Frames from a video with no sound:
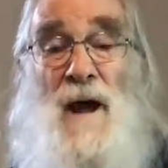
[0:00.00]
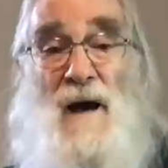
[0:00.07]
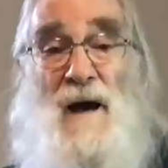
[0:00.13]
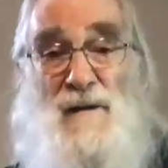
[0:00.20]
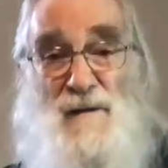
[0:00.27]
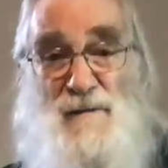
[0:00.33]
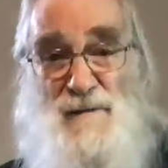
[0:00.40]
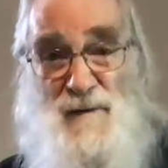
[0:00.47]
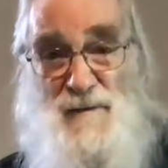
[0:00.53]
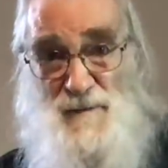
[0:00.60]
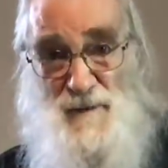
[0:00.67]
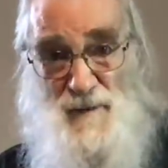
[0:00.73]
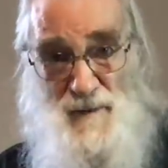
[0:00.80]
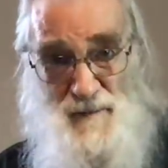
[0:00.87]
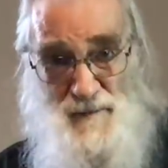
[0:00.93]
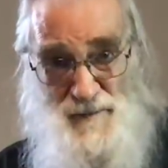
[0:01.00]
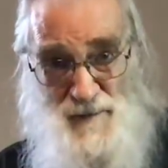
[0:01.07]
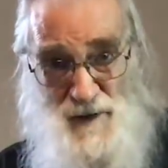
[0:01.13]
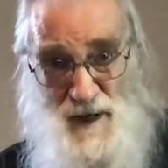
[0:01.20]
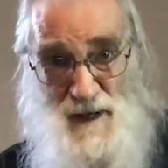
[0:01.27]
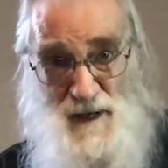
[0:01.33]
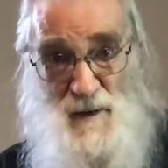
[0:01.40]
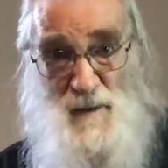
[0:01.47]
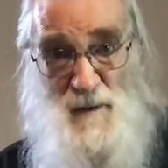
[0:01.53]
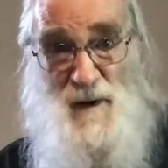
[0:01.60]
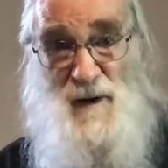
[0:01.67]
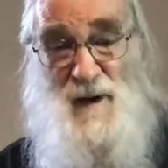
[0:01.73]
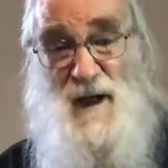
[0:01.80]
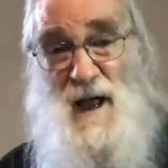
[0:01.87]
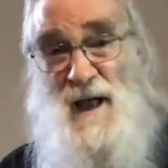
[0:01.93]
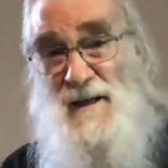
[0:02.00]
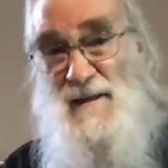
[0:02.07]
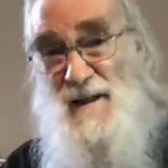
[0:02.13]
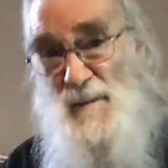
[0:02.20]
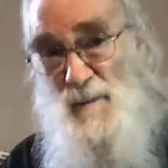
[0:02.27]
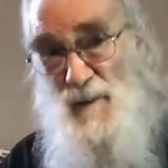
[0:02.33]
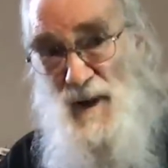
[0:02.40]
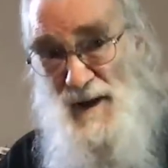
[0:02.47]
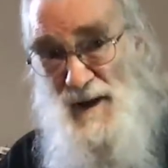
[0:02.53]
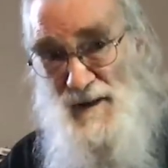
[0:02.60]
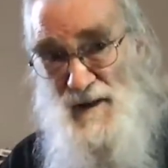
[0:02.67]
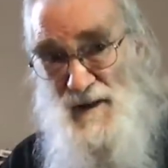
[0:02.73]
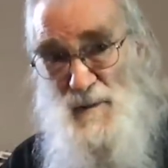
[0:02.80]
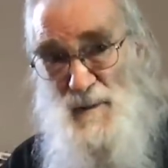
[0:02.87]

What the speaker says: On the 5th of January, they plotted this